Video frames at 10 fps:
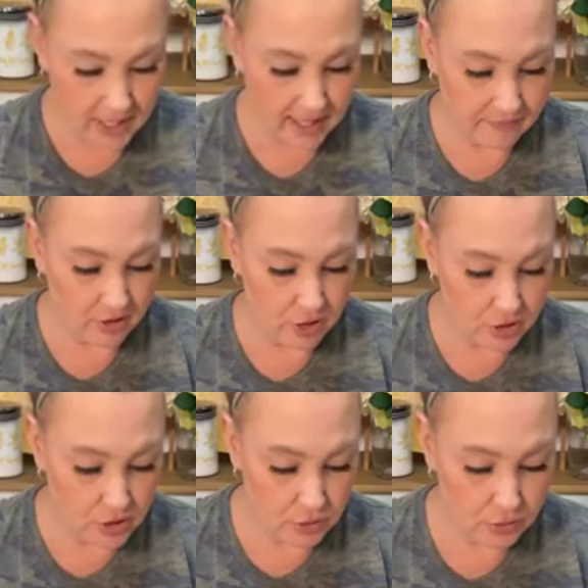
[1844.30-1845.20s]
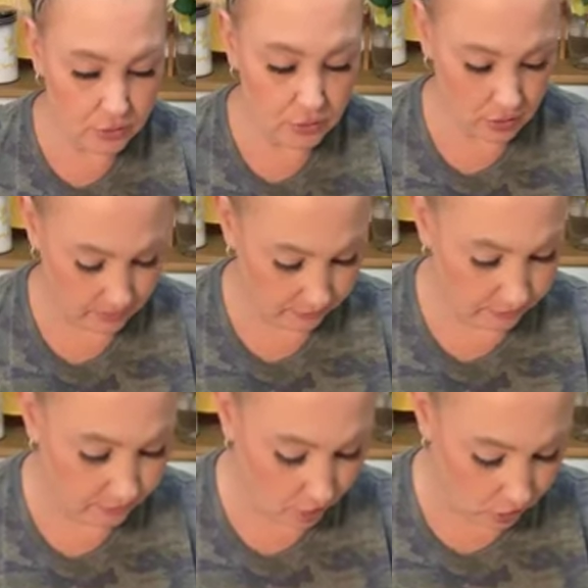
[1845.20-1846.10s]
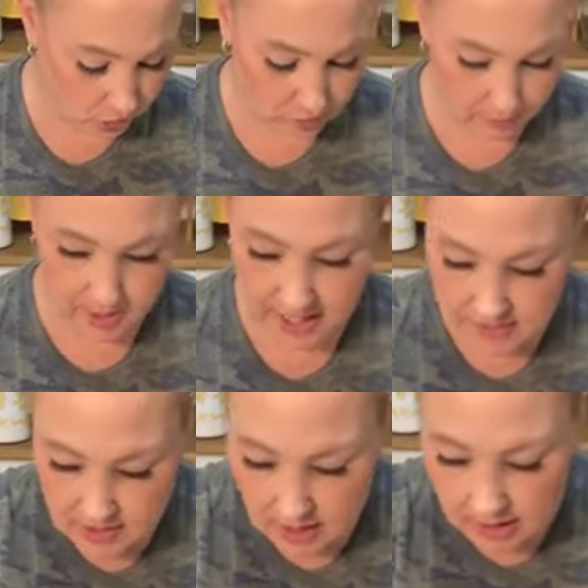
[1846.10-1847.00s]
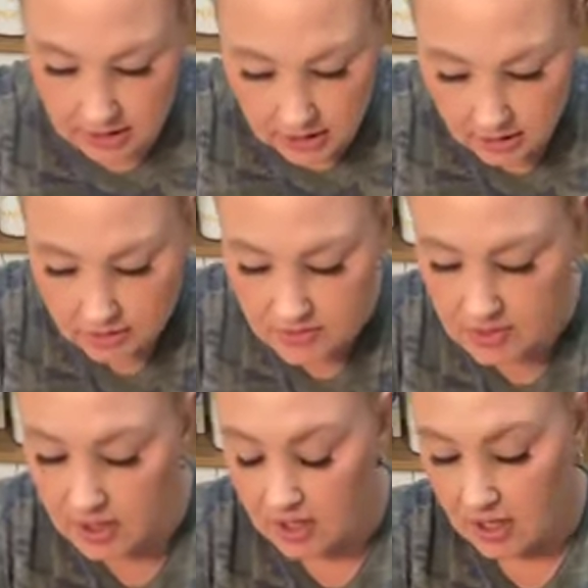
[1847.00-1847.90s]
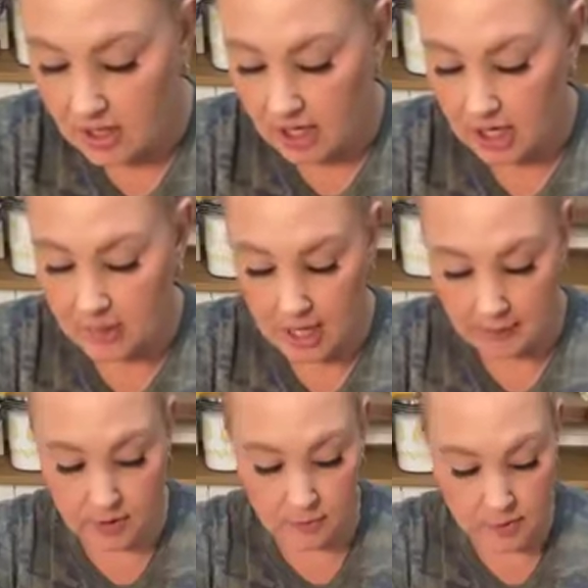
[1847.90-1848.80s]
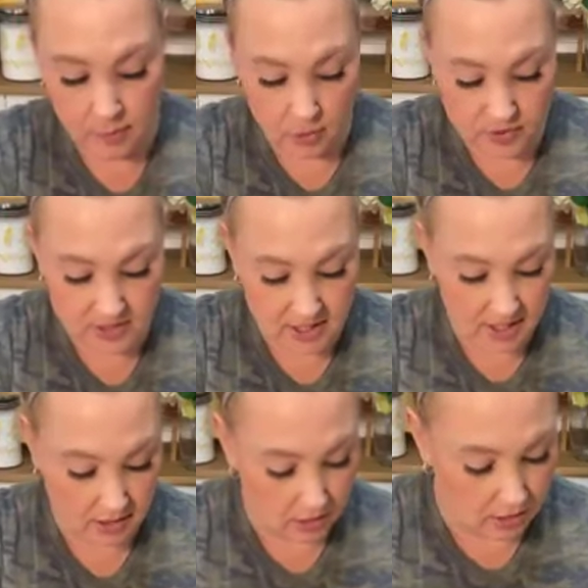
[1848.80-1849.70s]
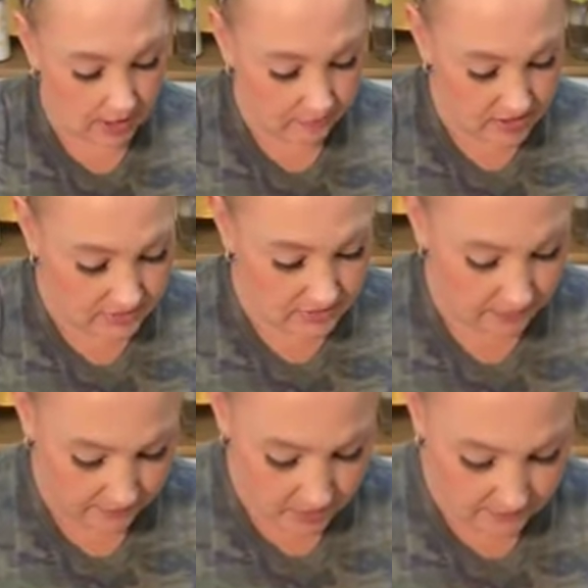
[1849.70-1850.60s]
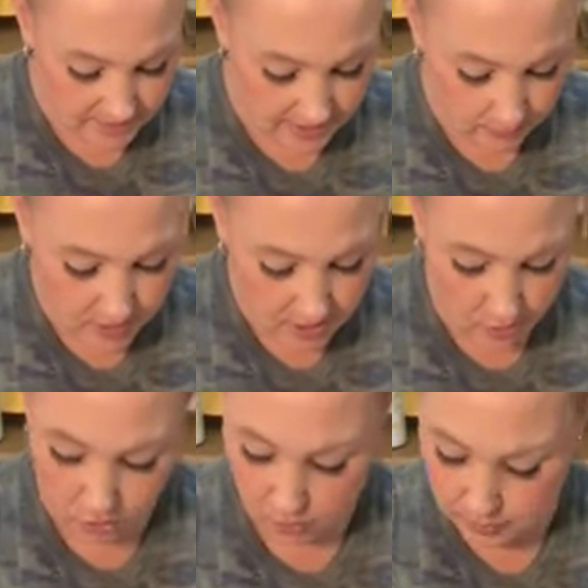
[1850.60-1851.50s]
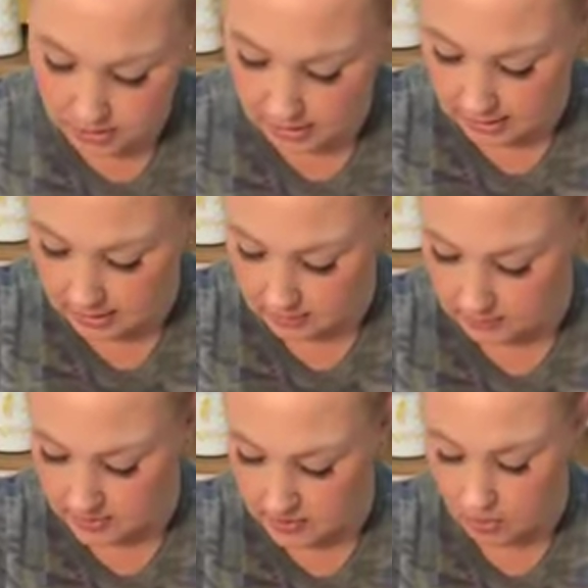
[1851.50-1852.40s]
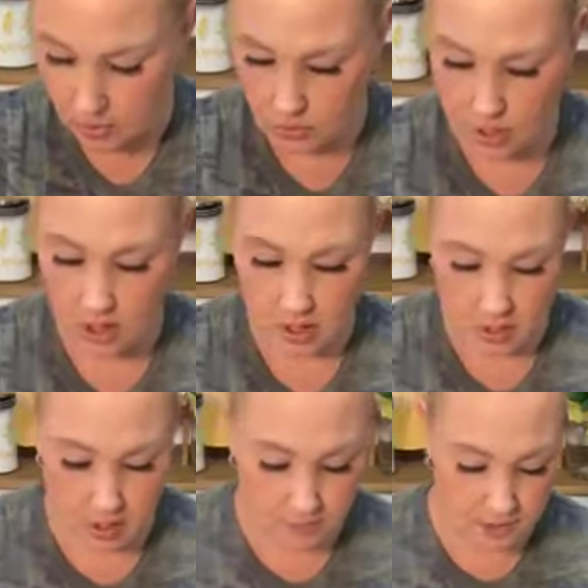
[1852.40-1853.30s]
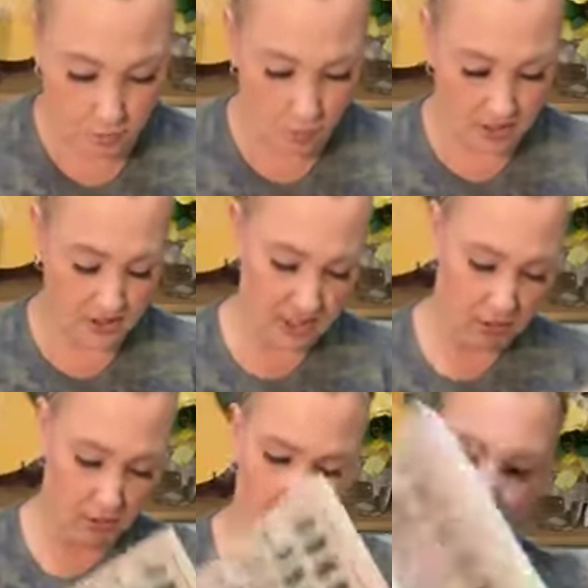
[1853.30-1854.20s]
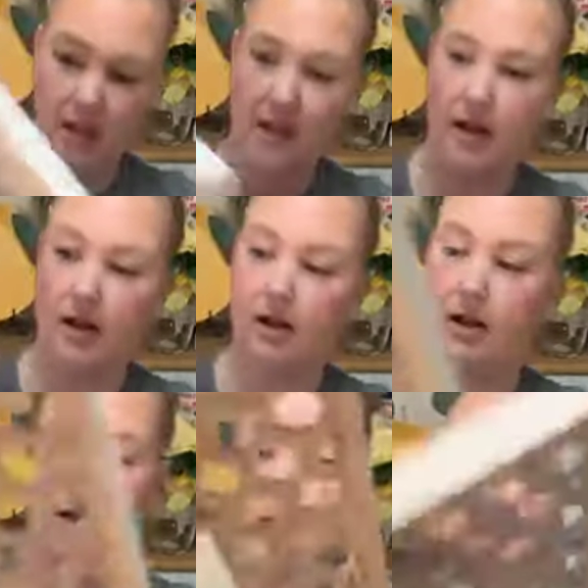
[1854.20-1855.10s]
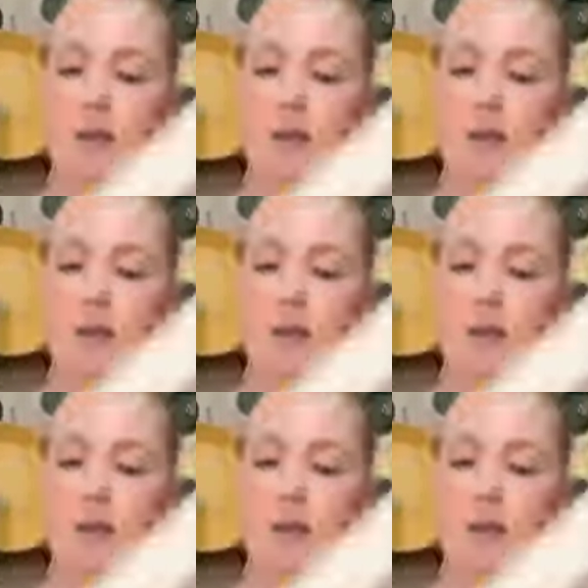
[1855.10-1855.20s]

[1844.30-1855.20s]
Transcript: We have our new fall paste colors. I'm gonna be posting a lot of this stuff in the VIP group, so be watching over there.